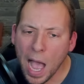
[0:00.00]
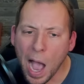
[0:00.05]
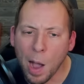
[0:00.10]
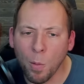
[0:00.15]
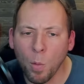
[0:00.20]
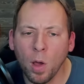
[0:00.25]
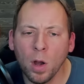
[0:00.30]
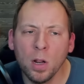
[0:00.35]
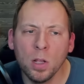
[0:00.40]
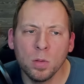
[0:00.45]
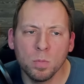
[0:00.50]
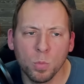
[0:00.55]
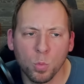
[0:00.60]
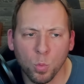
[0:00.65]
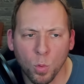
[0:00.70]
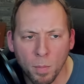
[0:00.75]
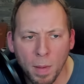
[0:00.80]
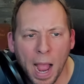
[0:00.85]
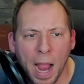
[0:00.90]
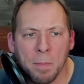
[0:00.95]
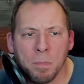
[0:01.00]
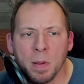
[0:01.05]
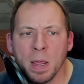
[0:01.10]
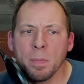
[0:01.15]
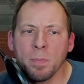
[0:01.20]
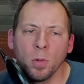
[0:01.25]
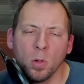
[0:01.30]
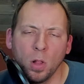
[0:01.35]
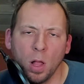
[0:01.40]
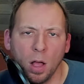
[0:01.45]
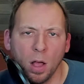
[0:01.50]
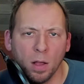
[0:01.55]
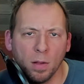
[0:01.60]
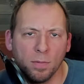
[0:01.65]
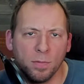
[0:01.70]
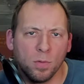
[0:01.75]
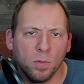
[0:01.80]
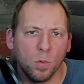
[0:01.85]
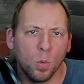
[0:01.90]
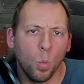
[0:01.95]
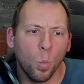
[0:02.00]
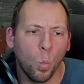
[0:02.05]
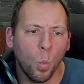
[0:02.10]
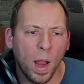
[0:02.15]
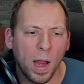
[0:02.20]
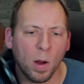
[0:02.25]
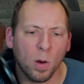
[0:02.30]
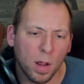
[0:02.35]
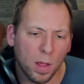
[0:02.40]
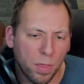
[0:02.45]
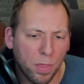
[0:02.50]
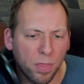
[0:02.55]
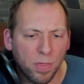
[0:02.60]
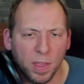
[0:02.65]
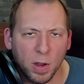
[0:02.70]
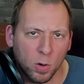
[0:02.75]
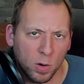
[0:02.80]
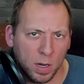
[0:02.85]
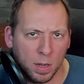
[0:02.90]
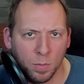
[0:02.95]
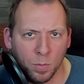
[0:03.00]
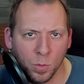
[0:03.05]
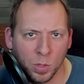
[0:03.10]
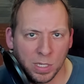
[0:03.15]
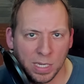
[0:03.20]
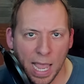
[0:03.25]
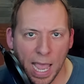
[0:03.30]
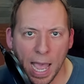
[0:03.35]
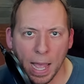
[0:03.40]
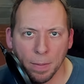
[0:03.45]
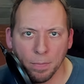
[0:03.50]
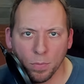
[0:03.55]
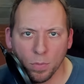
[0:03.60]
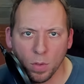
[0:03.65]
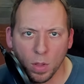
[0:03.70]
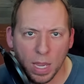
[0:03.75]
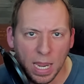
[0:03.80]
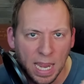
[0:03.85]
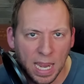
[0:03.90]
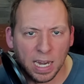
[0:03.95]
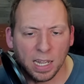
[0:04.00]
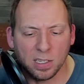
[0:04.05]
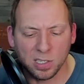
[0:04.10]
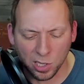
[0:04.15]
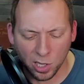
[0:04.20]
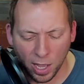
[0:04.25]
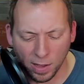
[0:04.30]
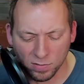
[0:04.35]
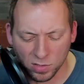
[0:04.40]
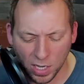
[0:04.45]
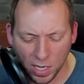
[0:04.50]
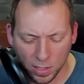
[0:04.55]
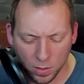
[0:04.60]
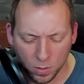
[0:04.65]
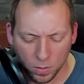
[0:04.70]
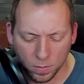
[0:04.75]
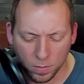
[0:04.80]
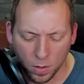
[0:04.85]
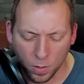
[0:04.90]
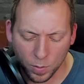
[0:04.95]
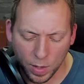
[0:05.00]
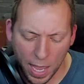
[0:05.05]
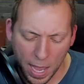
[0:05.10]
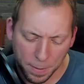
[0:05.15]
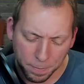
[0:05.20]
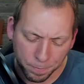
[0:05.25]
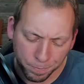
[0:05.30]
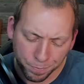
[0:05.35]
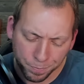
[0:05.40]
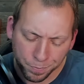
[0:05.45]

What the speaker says: I want to remind people of where Ethereum was at in its life cycle, okay?